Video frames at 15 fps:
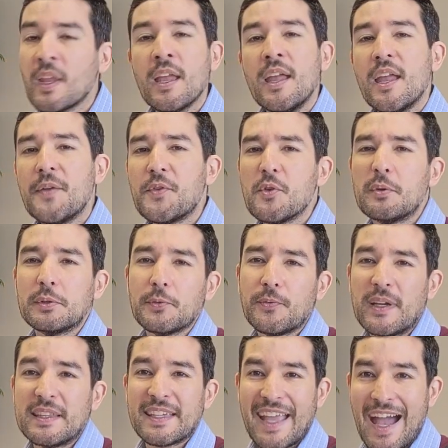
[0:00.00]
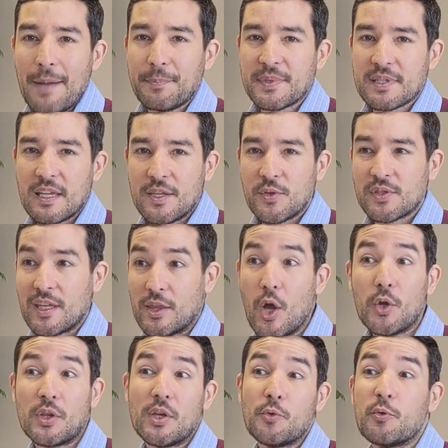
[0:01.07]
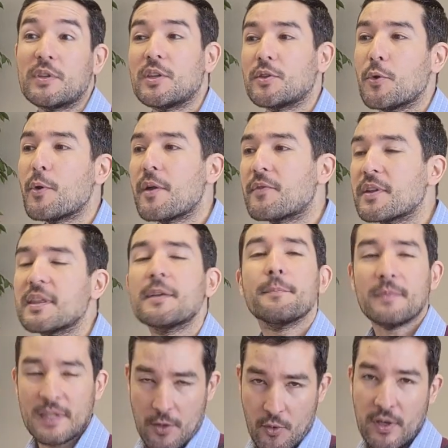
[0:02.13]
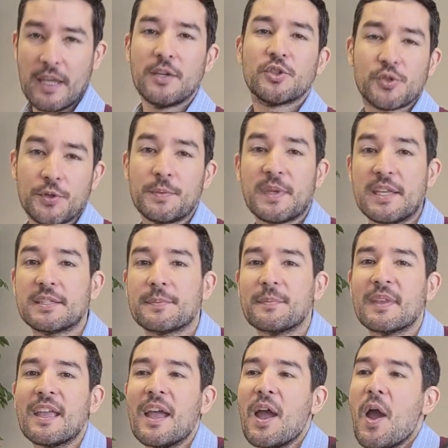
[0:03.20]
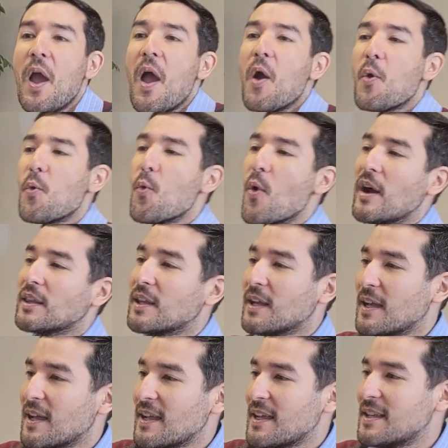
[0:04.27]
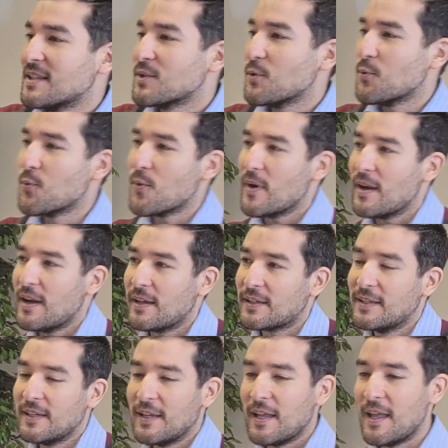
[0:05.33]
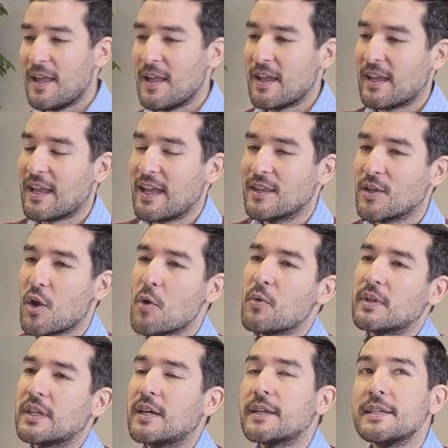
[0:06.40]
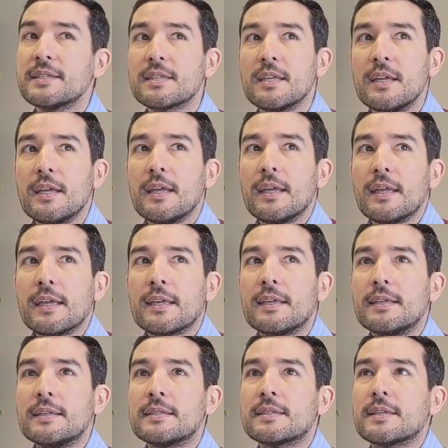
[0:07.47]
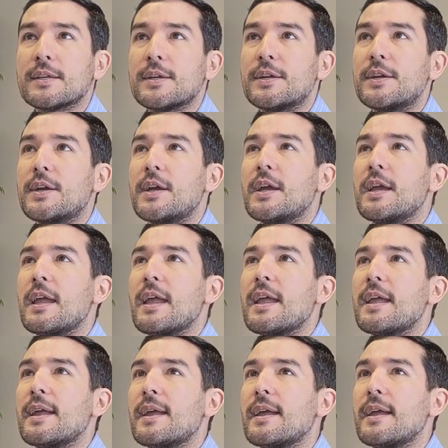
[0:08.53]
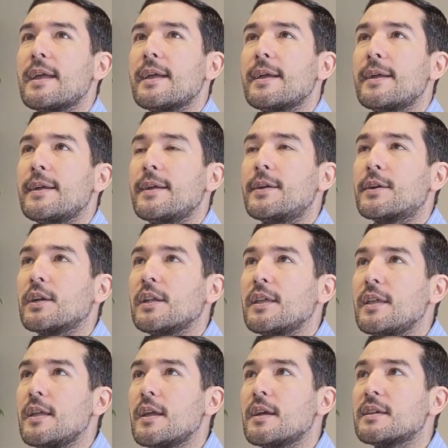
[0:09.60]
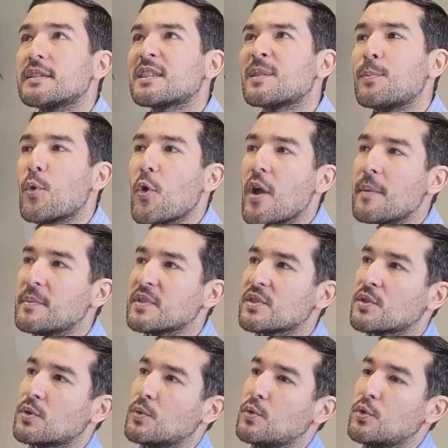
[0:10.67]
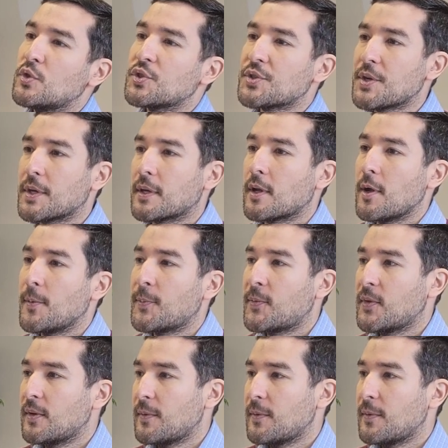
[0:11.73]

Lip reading: If you want to find gaps and you say, no, we don't know everything, okay, sure, yes. What can go unnoticed? His earliest poems to Schenkopf.